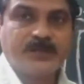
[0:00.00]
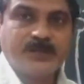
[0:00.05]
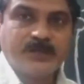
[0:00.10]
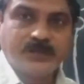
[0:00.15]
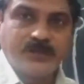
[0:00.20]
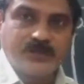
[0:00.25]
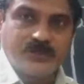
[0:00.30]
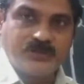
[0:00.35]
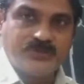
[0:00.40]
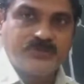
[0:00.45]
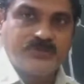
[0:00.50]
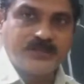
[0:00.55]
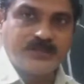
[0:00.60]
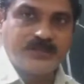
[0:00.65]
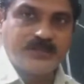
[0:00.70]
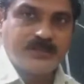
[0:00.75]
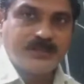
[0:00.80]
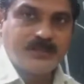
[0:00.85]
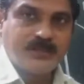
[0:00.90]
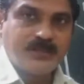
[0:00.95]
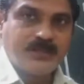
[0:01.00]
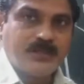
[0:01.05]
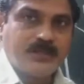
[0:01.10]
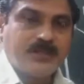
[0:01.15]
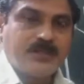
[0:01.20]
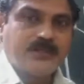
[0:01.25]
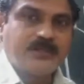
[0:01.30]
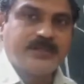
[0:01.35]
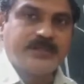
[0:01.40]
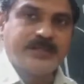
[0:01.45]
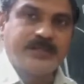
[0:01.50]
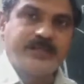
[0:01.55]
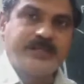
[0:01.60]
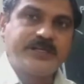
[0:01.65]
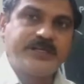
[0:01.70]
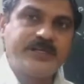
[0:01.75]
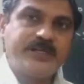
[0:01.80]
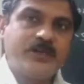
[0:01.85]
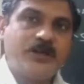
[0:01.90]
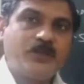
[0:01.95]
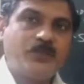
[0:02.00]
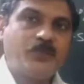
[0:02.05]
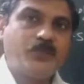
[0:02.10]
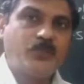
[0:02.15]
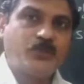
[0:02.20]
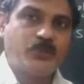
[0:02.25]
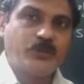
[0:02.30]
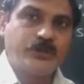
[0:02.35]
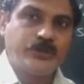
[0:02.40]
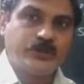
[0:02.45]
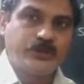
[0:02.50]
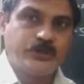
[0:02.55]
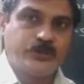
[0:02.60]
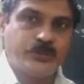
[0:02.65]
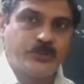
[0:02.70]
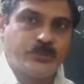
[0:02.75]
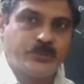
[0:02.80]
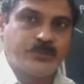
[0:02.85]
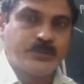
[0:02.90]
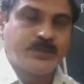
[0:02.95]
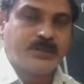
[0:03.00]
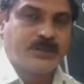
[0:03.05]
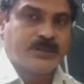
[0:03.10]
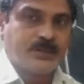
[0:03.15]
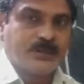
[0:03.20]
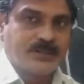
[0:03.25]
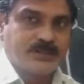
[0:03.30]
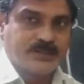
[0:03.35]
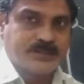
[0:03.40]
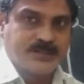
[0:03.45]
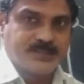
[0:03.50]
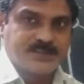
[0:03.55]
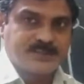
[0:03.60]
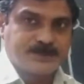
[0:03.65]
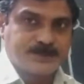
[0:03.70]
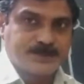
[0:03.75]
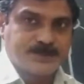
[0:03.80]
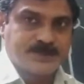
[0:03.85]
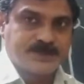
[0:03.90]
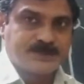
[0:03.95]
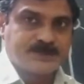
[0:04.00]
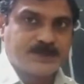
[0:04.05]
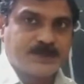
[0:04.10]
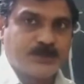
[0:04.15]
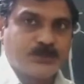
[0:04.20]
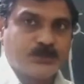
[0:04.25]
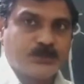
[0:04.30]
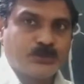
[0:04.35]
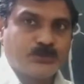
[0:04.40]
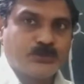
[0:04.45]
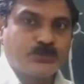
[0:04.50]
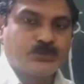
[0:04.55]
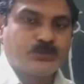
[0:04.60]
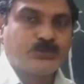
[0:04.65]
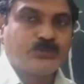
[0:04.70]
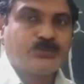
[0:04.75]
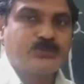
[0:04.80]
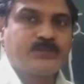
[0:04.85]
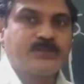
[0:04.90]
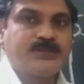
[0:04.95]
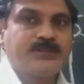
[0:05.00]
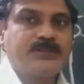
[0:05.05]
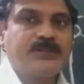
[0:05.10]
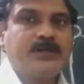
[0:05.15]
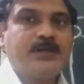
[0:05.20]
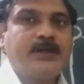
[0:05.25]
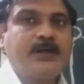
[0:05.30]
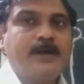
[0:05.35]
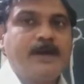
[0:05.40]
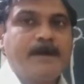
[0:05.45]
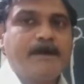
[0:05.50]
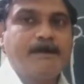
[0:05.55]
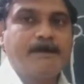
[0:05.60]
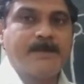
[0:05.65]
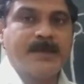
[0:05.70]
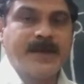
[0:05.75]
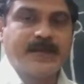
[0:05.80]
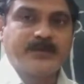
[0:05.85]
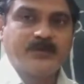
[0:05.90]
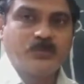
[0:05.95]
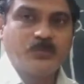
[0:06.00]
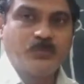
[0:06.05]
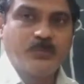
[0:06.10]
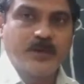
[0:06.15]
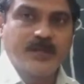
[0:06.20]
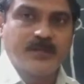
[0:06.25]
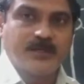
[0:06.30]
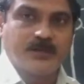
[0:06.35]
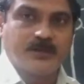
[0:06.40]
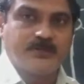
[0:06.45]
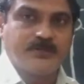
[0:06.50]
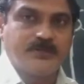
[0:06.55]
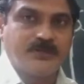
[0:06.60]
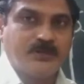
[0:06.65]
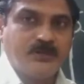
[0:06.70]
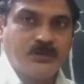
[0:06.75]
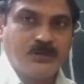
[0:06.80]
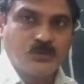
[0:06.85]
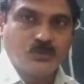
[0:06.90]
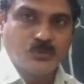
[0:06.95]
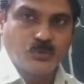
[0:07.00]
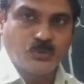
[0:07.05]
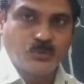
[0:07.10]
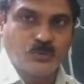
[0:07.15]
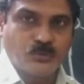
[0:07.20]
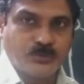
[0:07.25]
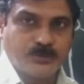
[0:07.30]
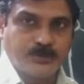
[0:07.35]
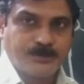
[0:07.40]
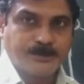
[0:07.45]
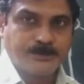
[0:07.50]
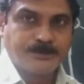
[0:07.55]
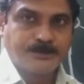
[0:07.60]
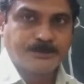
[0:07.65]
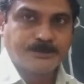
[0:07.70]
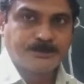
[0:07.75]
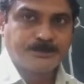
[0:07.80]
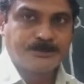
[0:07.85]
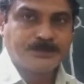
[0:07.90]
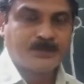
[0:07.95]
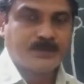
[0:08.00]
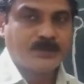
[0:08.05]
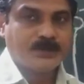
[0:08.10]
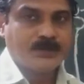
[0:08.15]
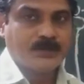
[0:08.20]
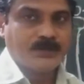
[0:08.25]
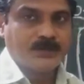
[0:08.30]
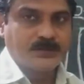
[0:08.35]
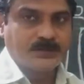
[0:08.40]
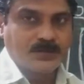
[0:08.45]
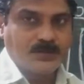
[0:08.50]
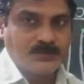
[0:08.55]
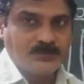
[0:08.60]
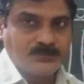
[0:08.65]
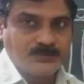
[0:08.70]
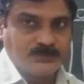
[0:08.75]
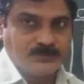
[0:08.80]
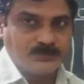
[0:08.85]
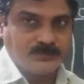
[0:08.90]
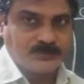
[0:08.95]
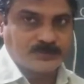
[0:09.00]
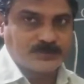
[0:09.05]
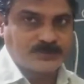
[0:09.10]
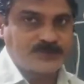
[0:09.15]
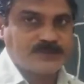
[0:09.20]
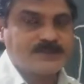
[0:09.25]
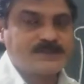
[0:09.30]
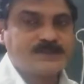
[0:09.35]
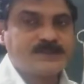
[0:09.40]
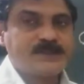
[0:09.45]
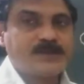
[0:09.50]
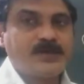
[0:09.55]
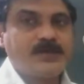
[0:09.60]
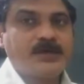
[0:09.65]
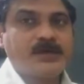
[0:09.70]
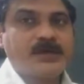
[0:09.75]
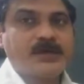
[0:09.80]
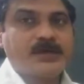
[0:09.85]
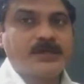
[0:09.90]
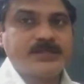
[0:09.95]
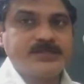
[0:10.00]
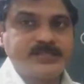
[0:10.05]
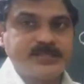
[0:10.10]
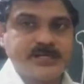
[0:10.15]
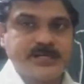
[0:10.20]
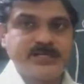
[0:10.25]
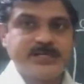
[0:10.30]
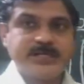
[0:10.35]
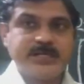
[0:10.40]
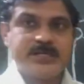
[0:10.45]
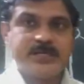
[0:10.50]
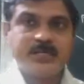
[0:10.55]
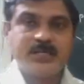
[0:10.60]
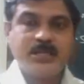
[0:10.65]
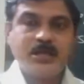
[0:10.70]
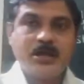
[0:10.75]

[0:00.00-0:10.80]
Usually, the entry of pollen tube takes place through the micropyle of the ovule. Now, this entry